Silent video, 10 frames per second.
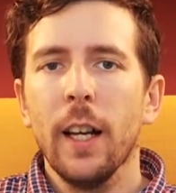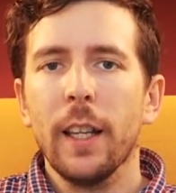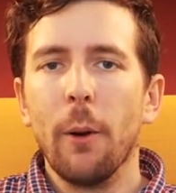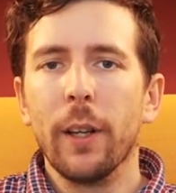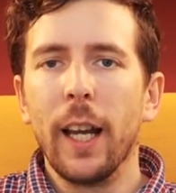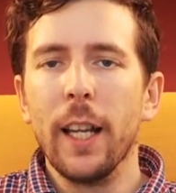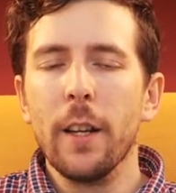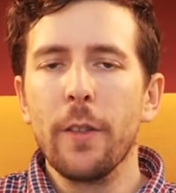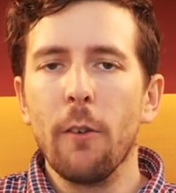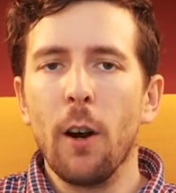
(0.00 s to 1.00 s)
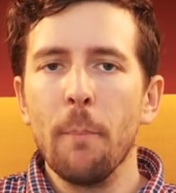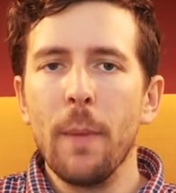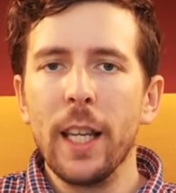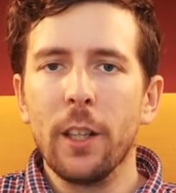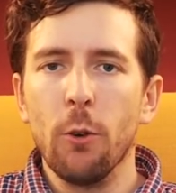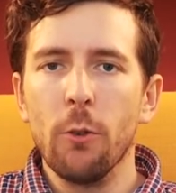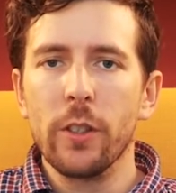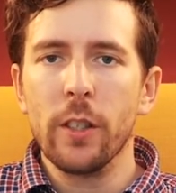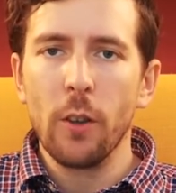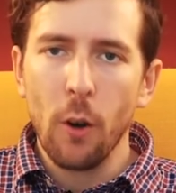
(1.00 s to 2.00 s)
Now again, there are many
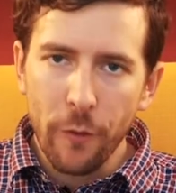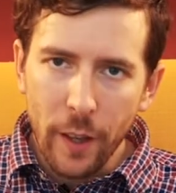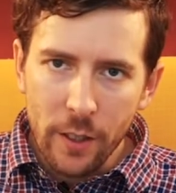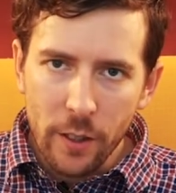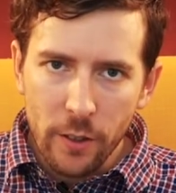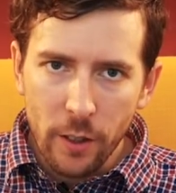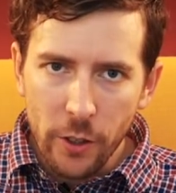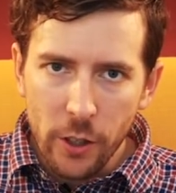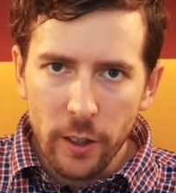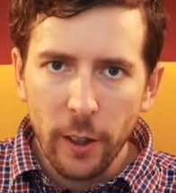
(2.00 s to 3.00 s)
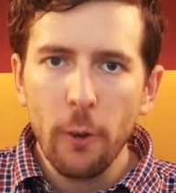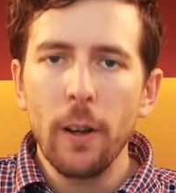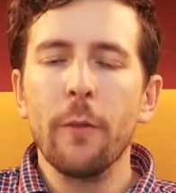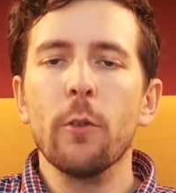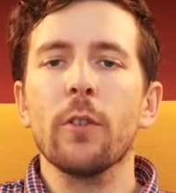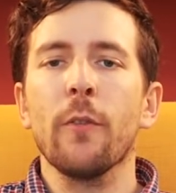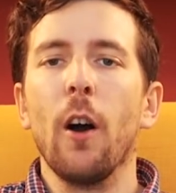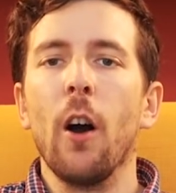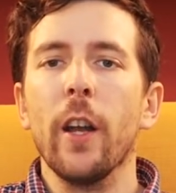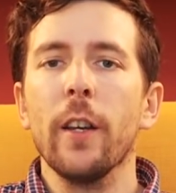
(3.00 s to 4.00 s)
causes of this, such as low levels of
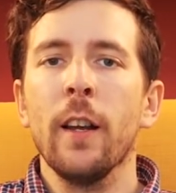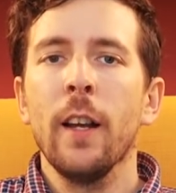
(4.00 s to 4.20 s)
iron